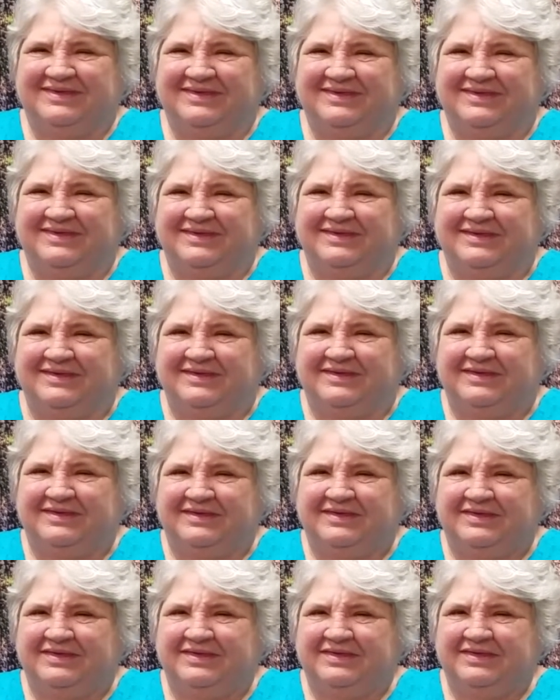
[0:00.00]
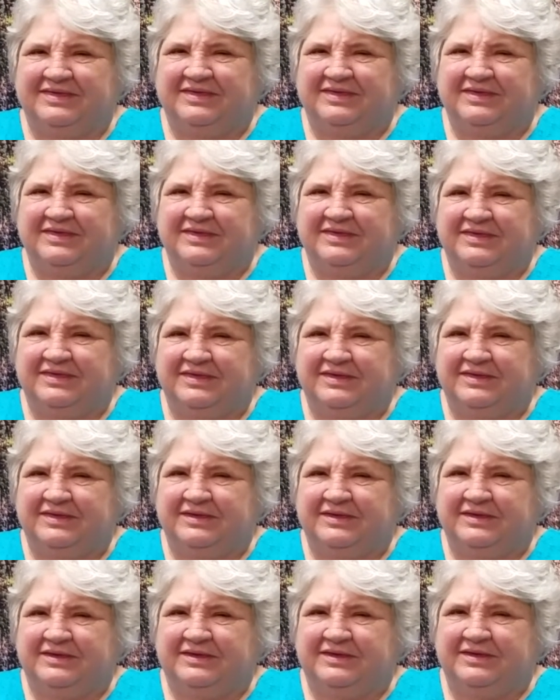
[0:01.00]

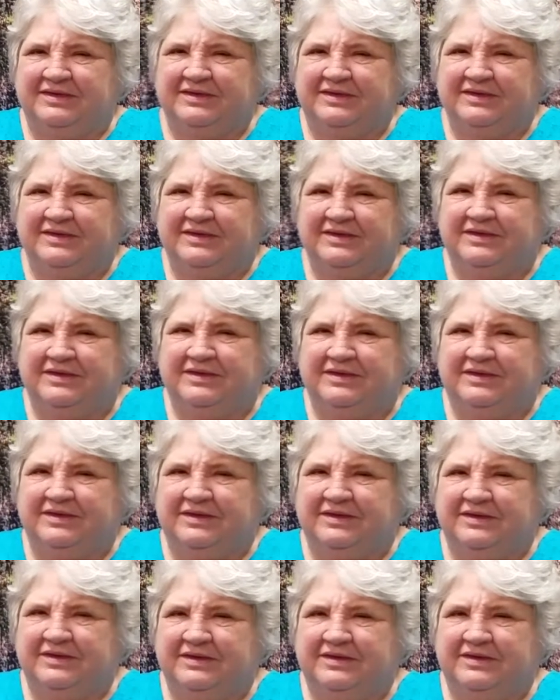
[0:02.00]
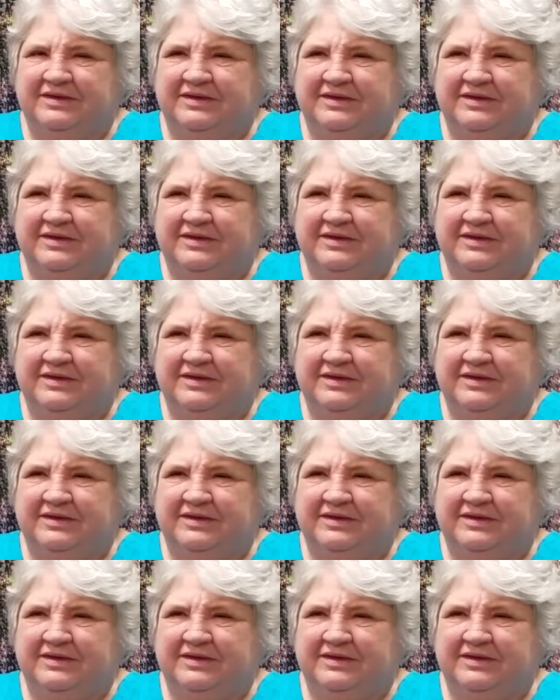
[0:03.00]
(silent)